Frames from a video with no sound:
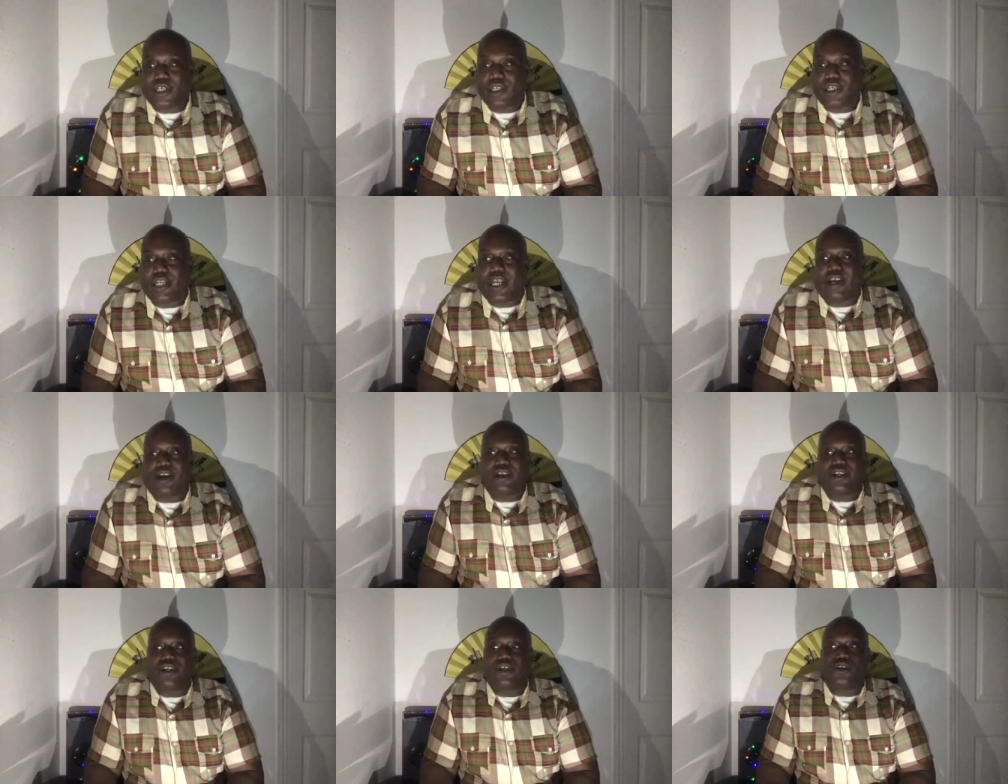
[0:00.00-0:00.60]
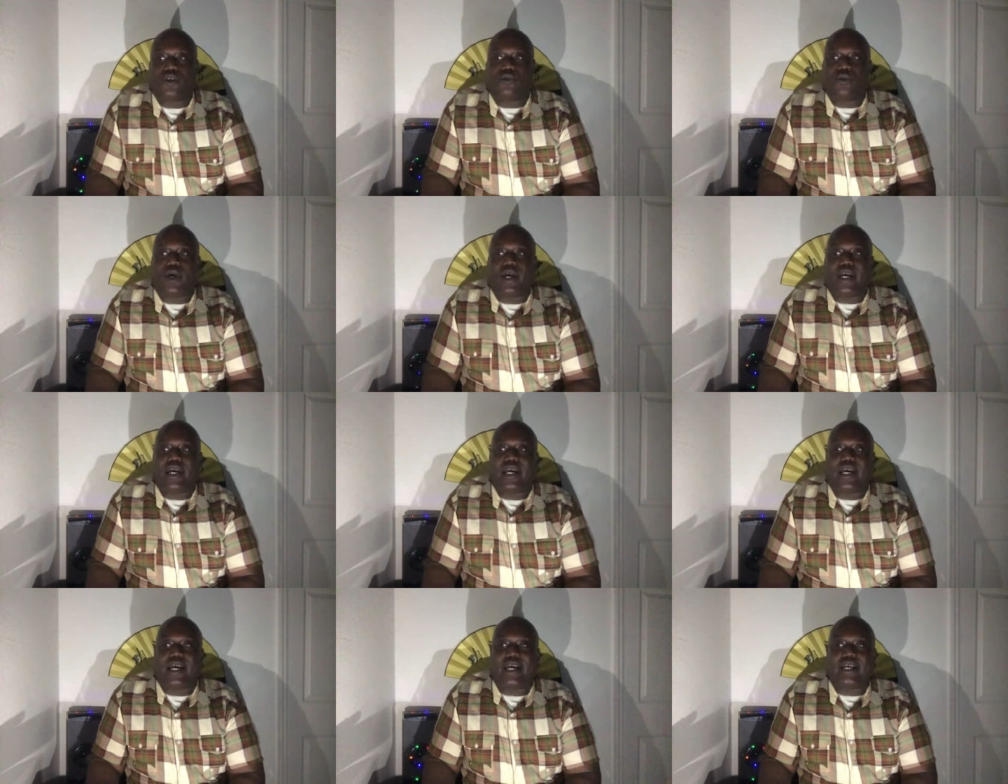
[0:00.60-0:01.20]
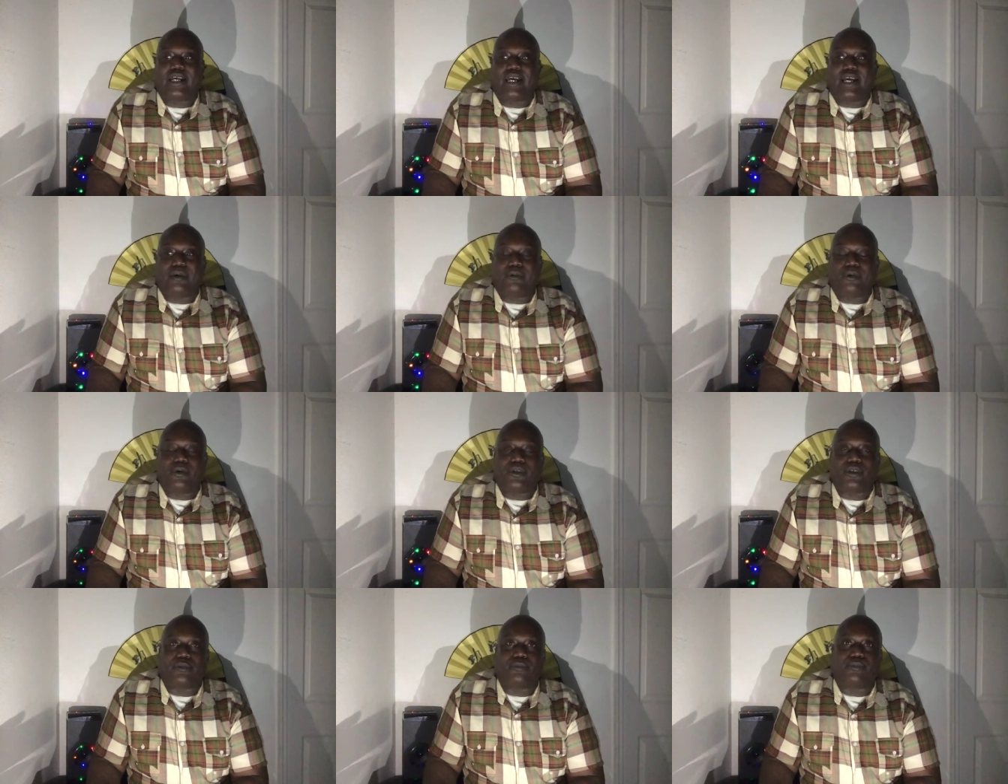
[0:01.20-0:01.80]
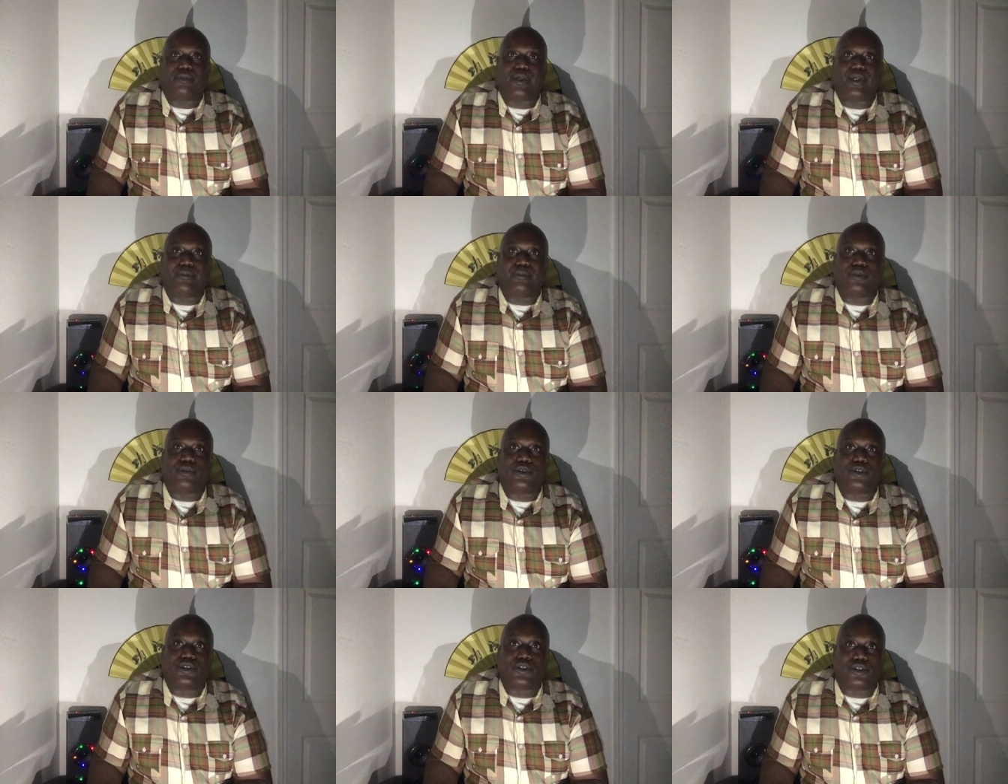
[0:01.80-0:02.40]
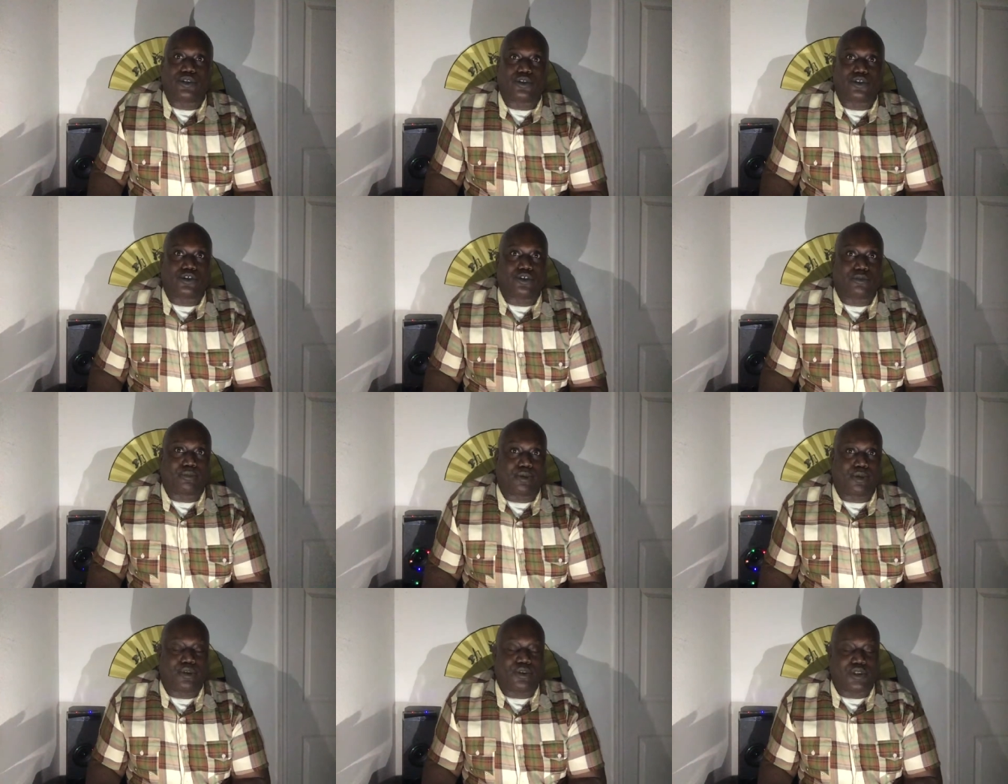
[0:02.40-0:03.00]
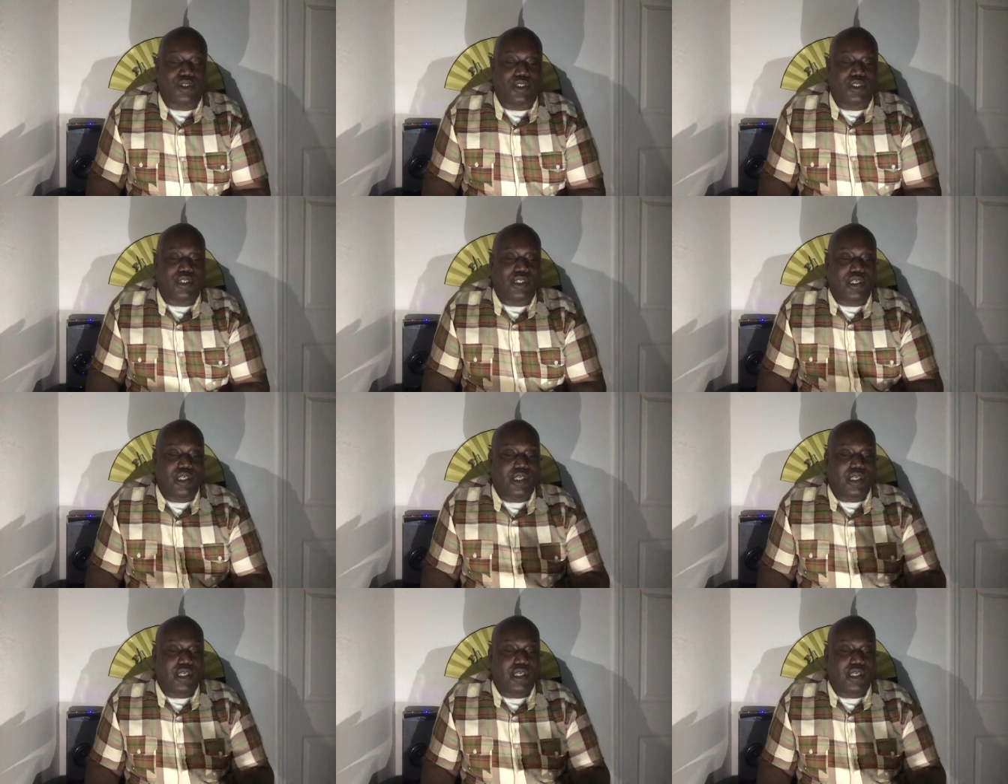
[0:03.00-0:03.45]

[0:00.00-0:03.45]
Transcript: Now I know why I, I'm a people, a social person.